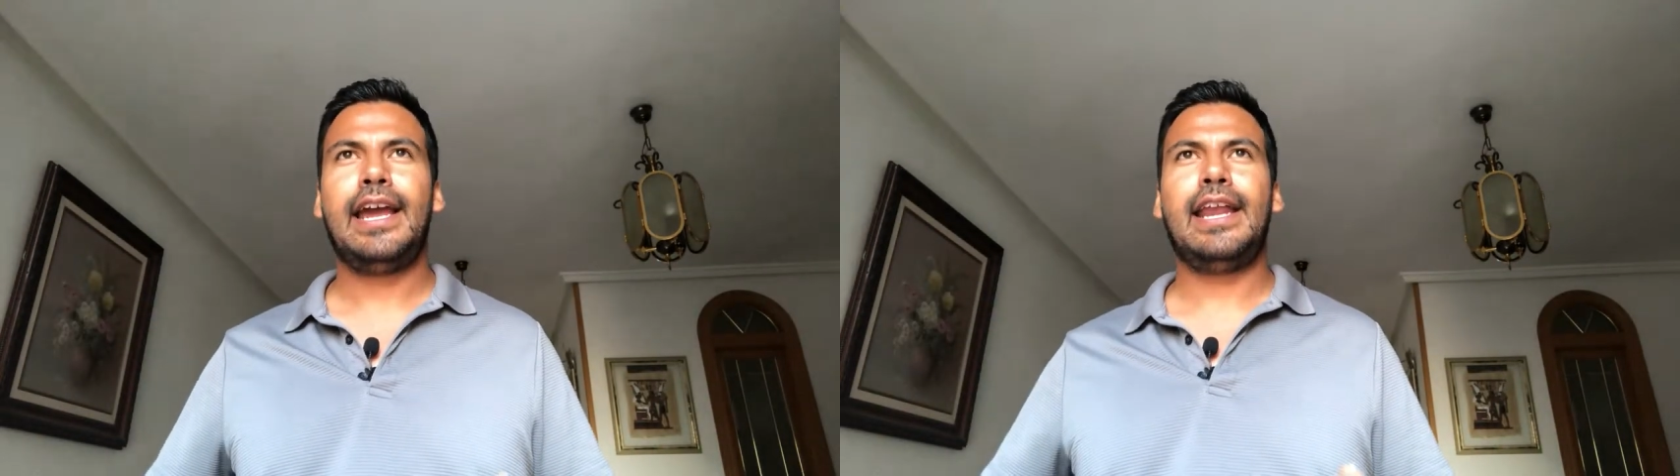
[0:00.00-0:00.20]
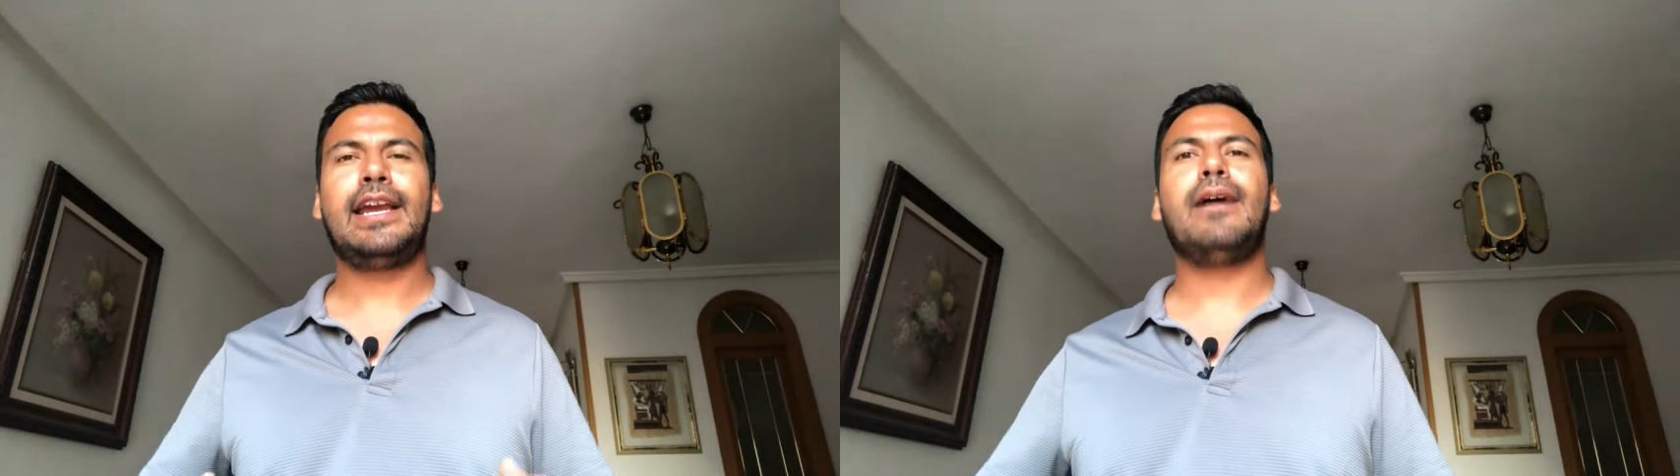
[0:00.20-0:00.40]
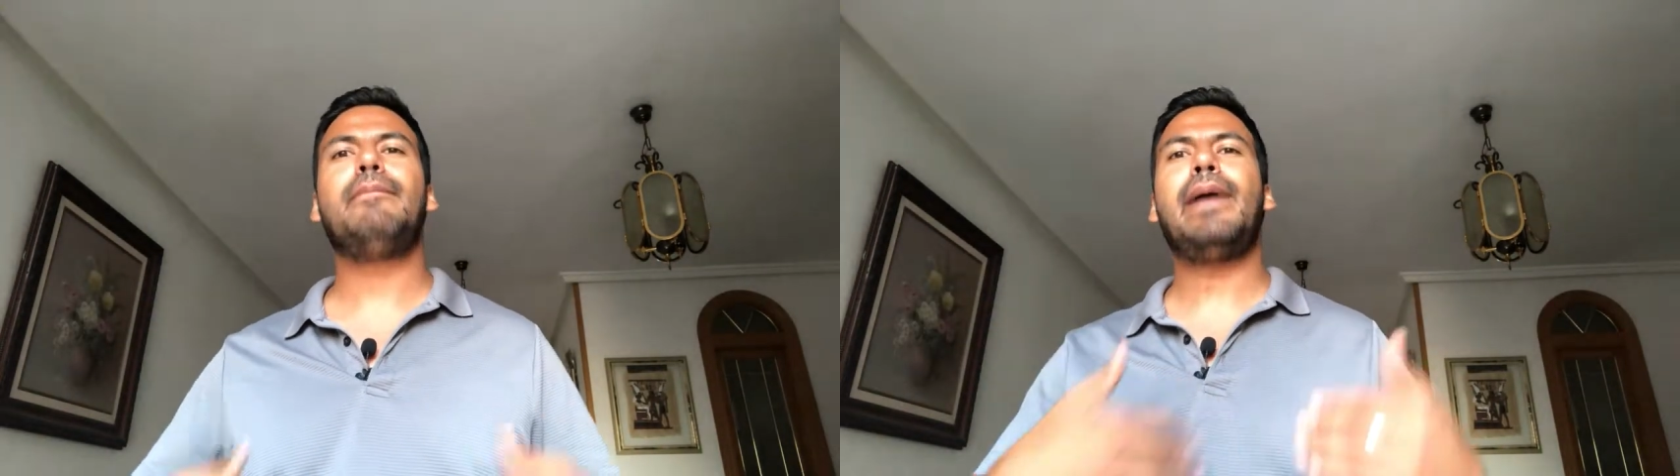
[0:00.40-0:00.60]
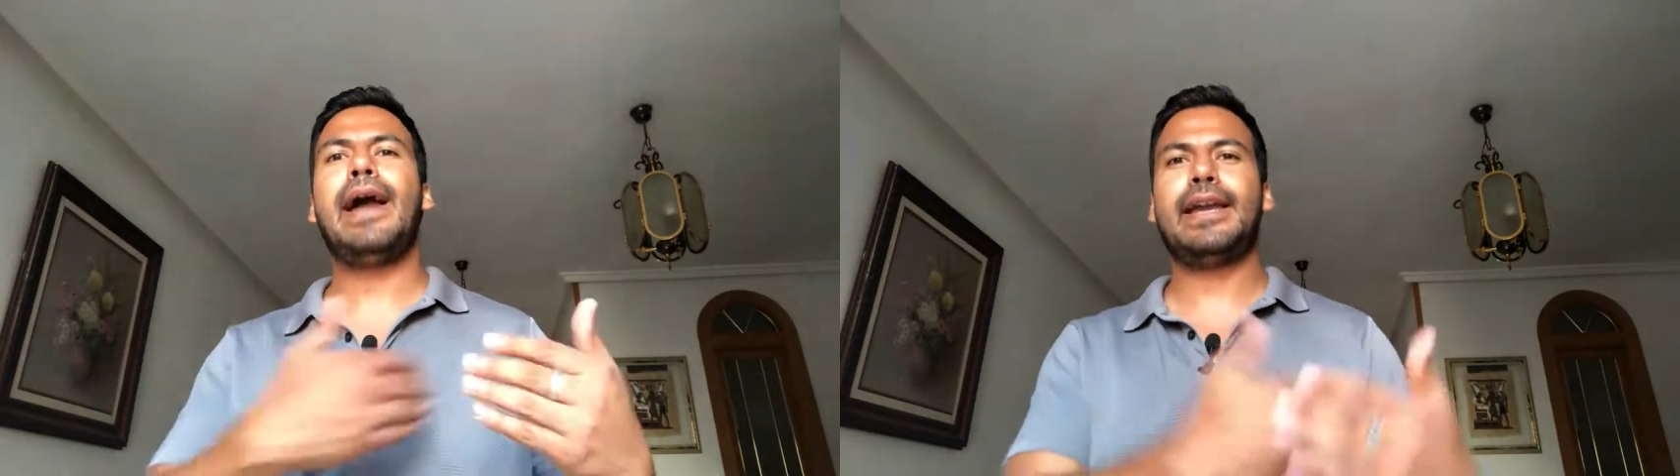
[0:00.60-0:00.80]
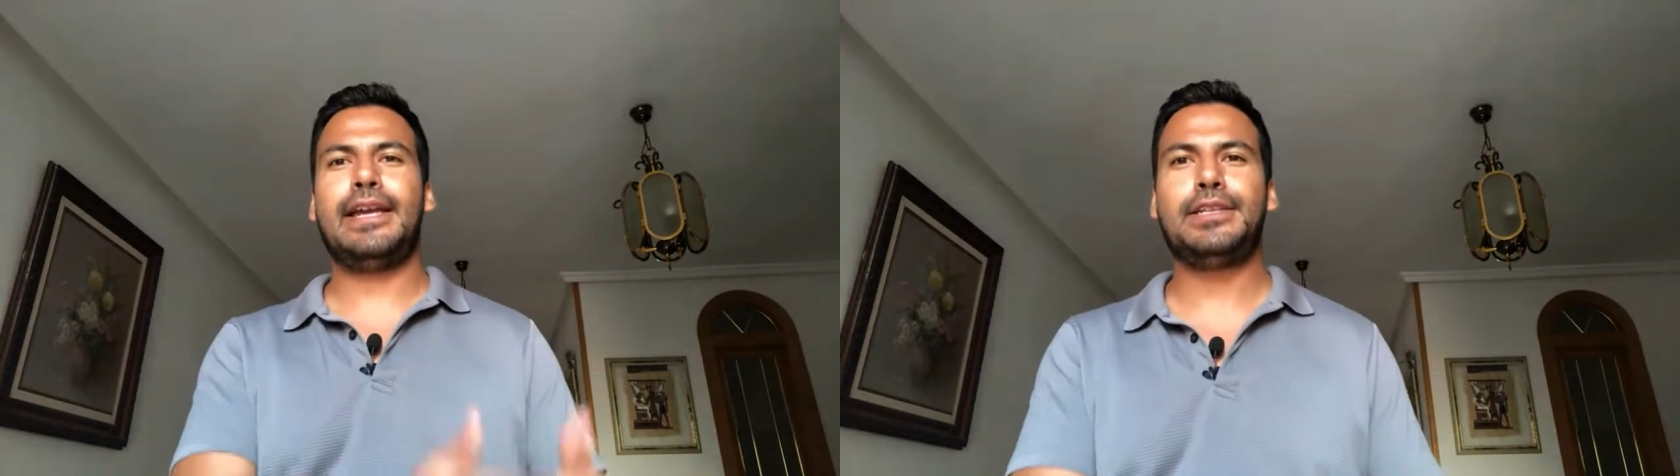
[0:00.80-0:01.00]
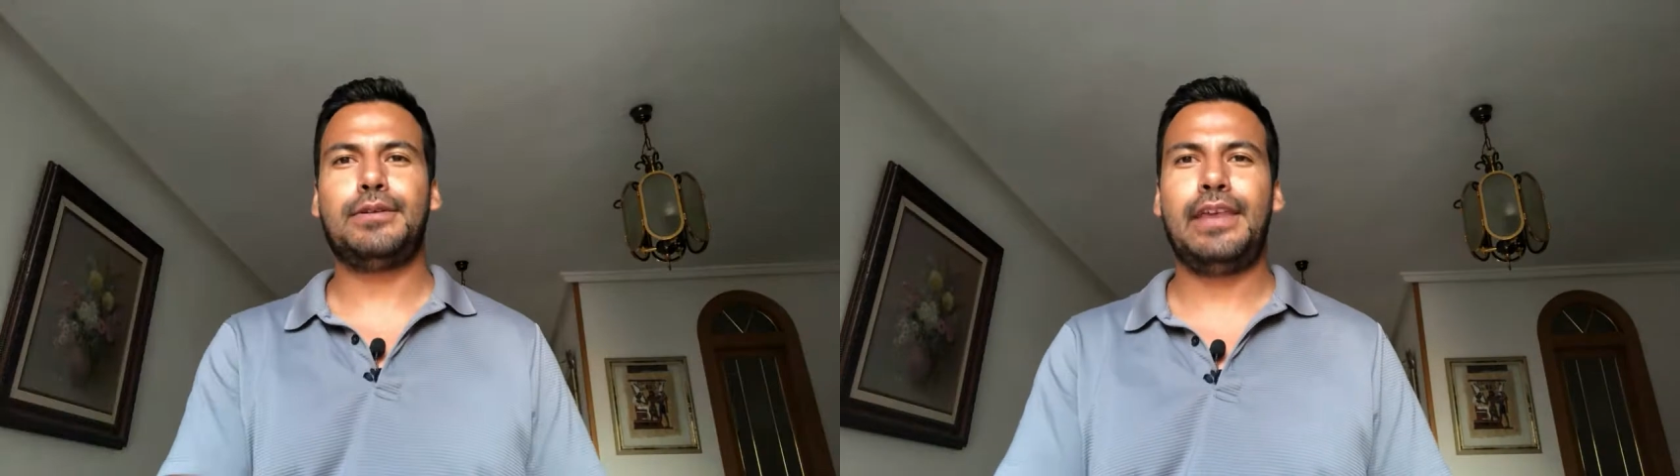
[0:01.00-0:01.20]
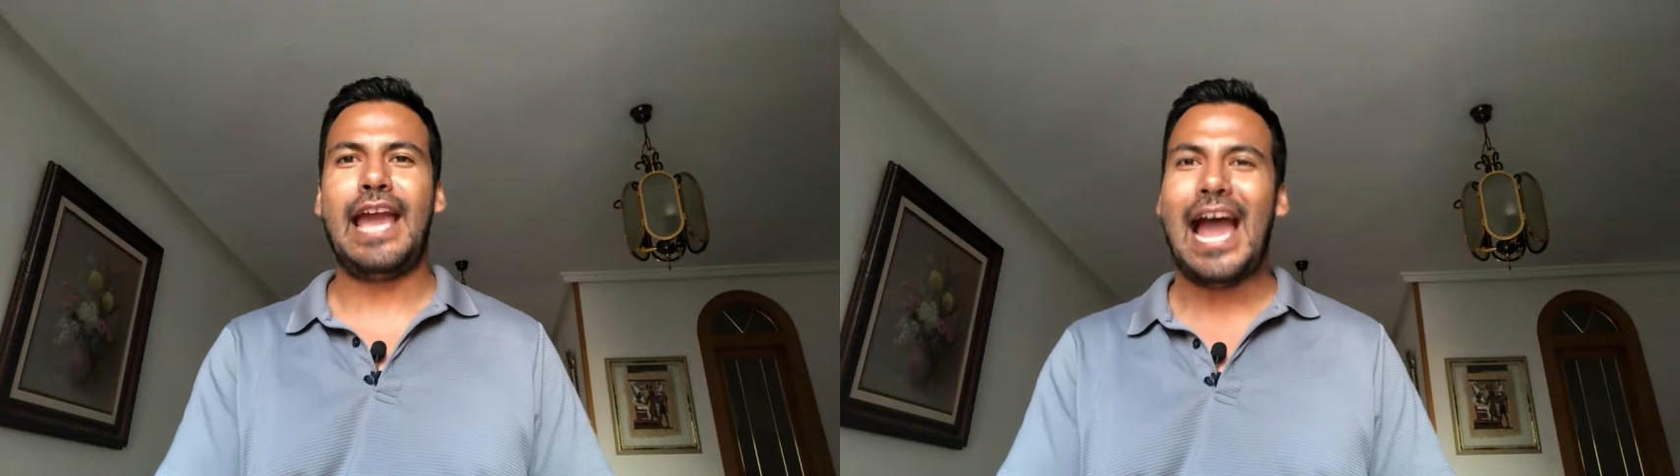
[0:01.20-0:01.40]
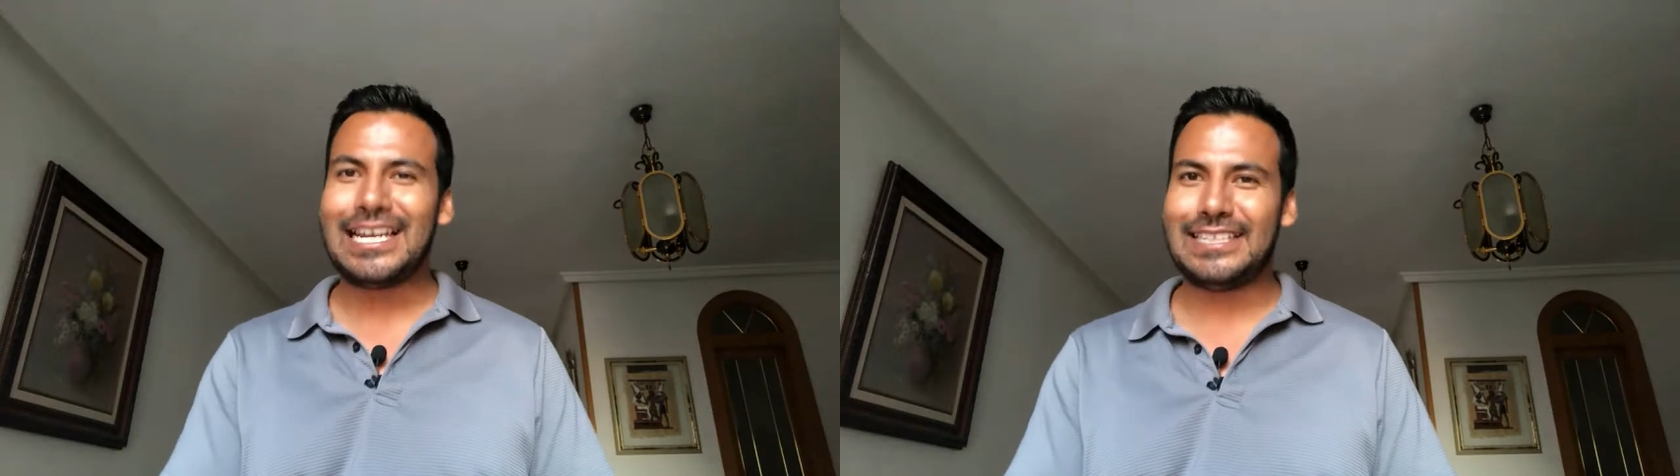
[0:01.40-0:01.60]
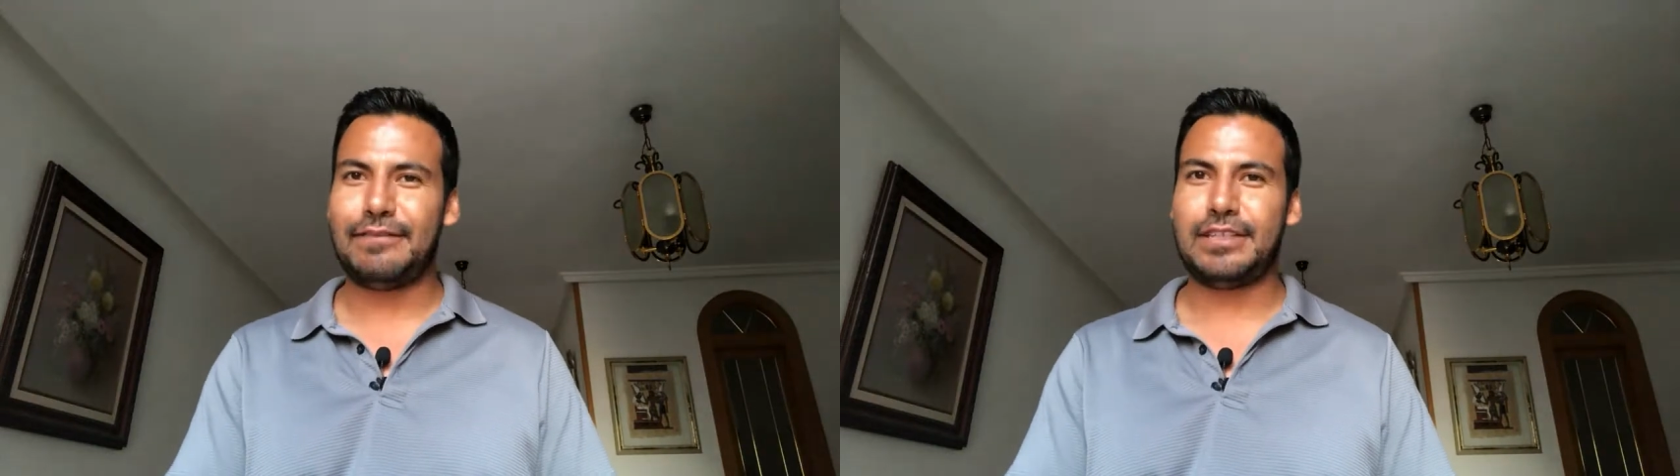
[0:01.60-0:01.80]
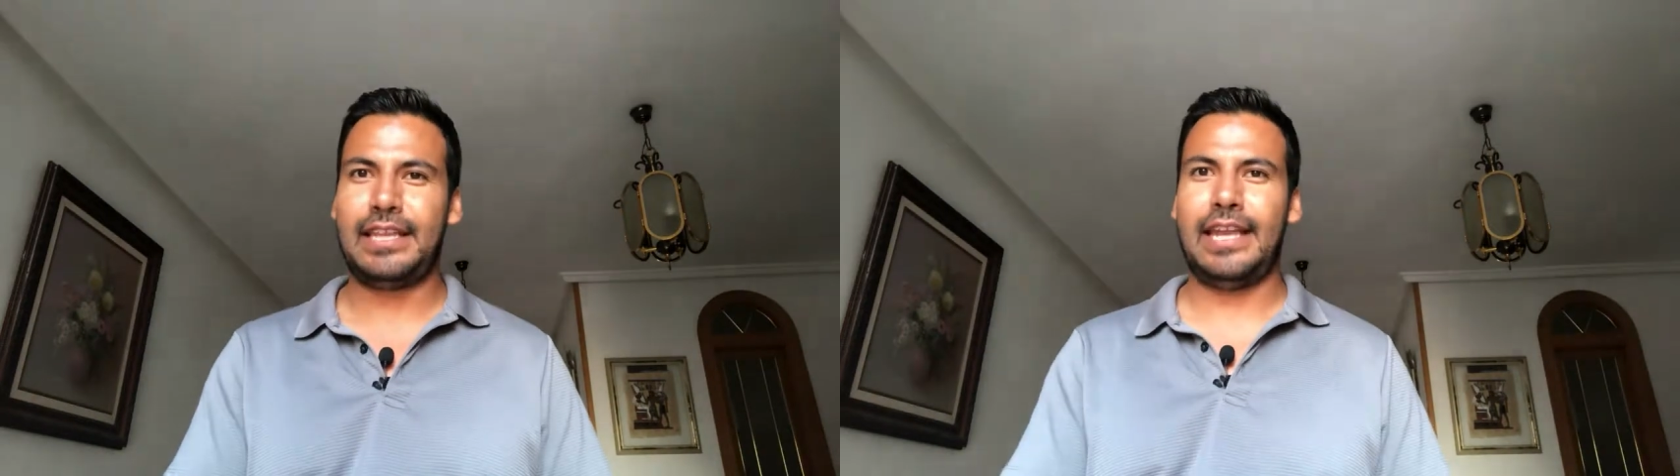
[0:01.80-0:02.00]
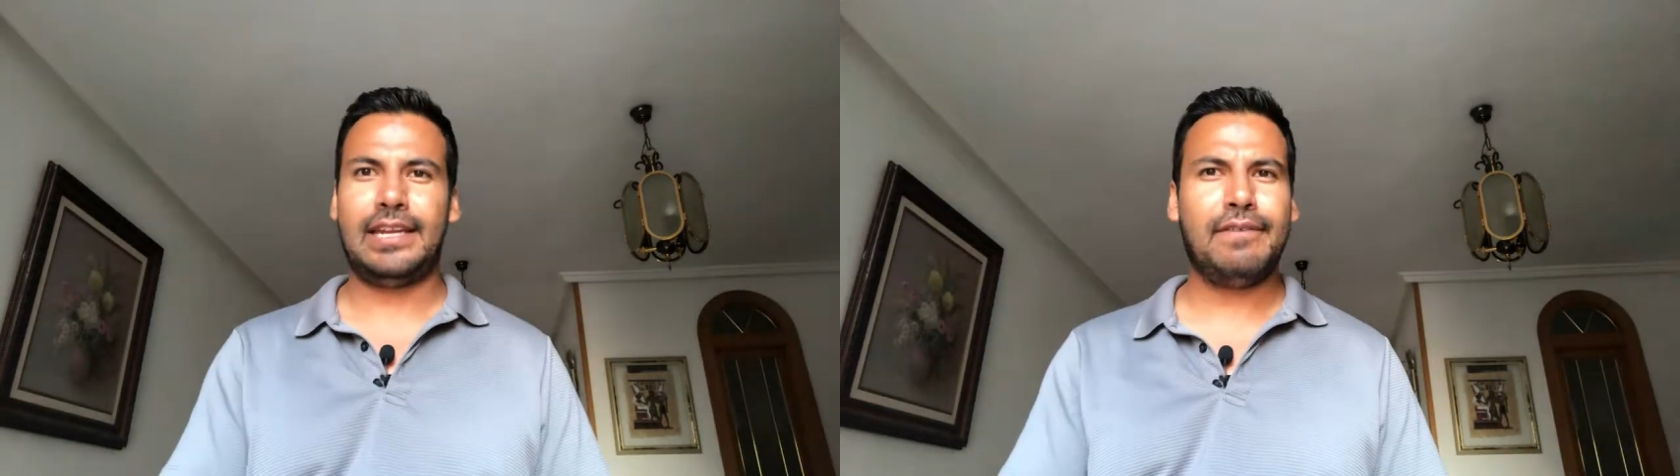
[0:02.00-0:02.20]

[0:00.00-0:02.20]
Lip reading: and come back into the active state.